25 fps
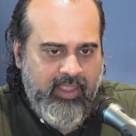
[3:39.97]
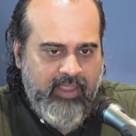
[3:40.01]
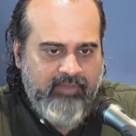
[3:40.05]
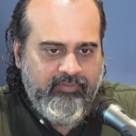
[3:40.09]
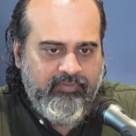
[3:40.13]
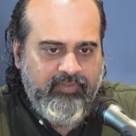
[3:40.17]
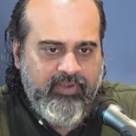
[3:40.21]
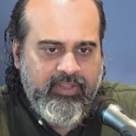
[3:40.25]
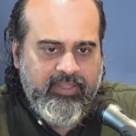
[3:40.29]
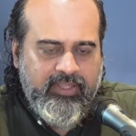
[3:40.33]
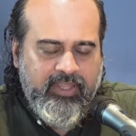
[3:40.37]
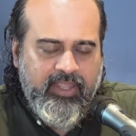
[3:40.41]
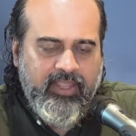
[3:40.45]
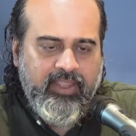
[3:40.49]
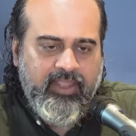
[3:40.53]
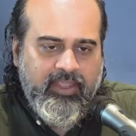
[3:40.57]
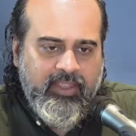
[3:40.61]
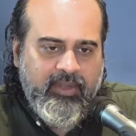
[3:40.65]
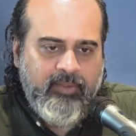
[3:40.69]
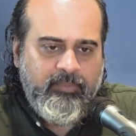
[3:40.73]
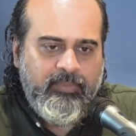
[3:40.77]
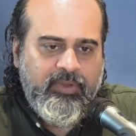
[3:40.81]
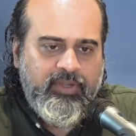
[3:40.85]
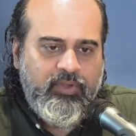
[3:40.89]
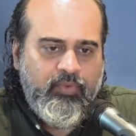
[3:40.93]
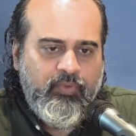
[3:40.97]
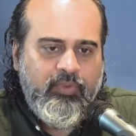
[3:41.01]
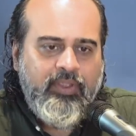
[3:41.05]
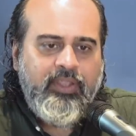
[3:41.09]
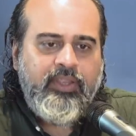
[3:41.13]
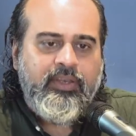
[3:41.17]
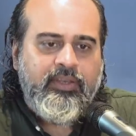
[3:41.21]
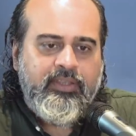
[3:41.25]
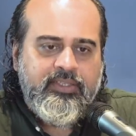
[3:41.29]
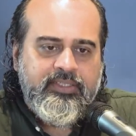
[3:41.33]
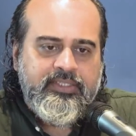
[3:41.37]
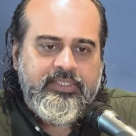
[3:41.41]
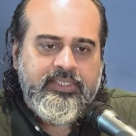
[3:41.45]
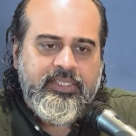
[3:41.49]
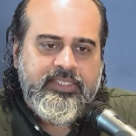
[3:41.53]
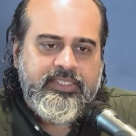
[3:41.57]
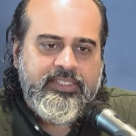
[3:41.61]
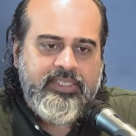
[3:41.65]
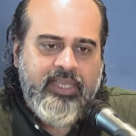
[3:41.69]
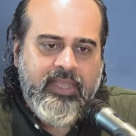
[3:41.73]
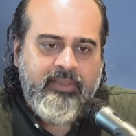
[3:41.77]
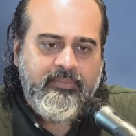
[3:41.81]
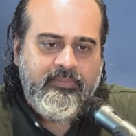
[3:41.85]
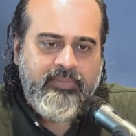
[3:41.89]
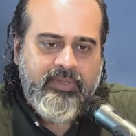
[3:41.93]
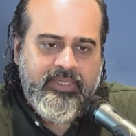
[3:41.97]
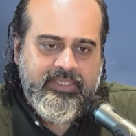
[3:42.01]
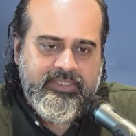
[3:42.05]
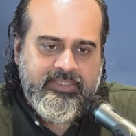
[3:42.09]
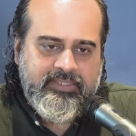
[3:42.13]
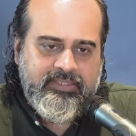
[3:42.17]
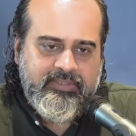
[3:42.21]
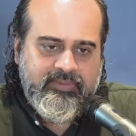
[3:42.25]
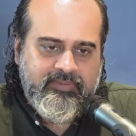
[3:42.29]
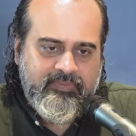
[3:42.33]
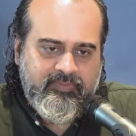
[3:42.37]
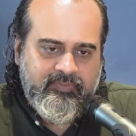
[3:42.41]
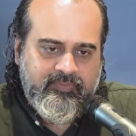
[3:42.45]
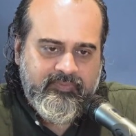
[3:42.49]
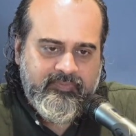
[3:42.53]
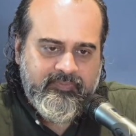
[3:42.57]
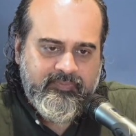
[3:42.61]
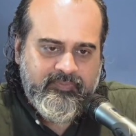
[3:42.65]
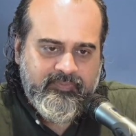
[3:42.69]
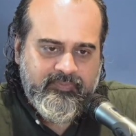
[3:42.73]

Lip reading: Everything in between is just time pass.